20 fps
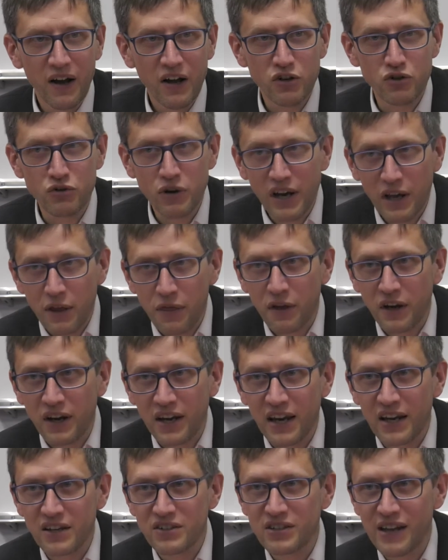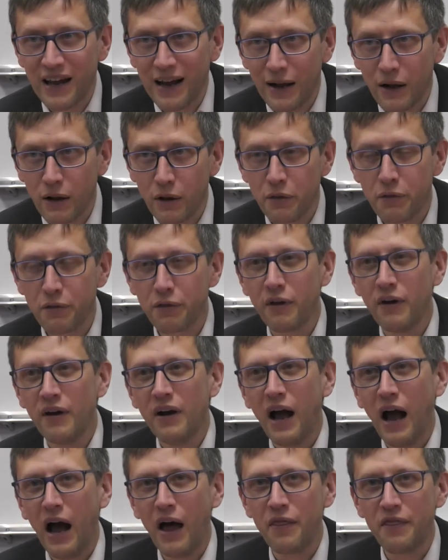drink the king's health,
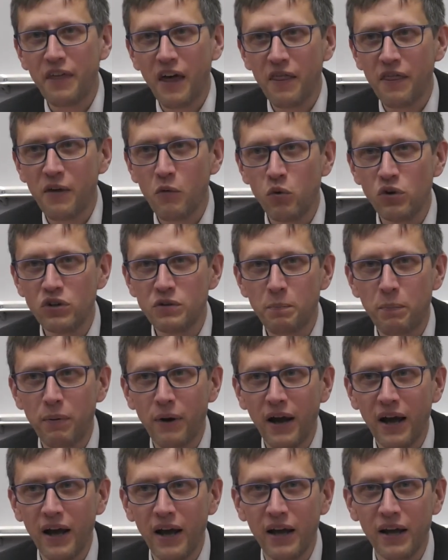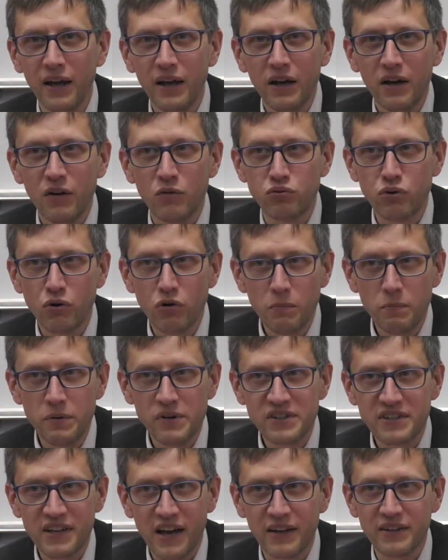and then they would play Rule
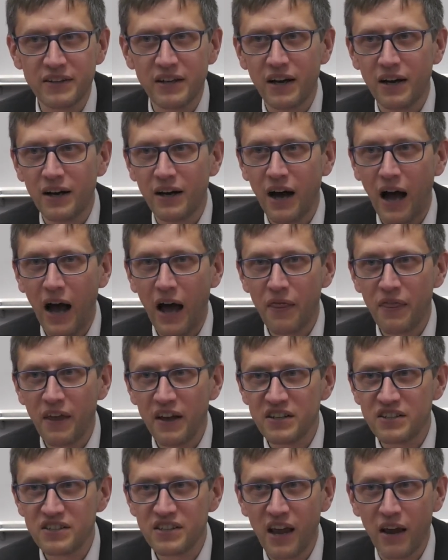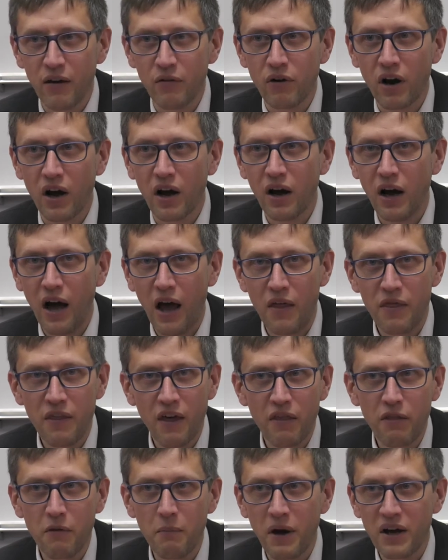Britannia, and then Sarah, and
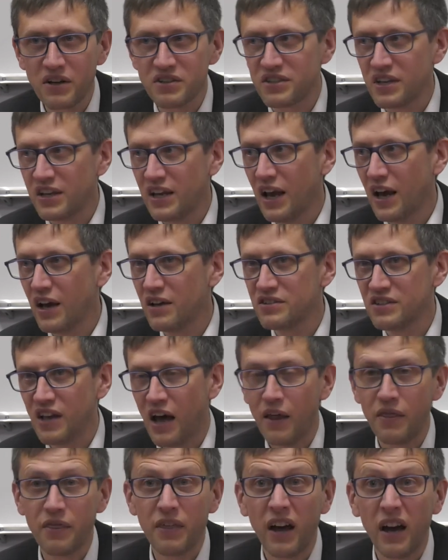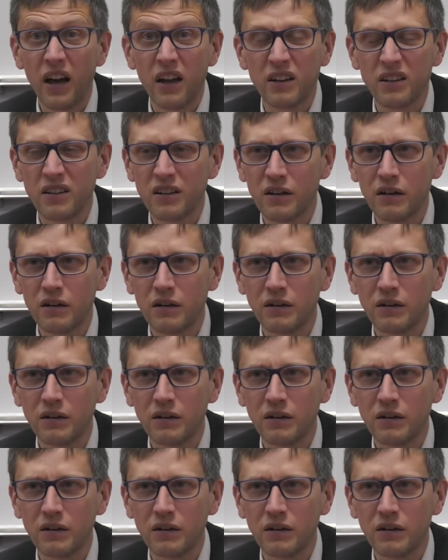then the Marseillaise, and then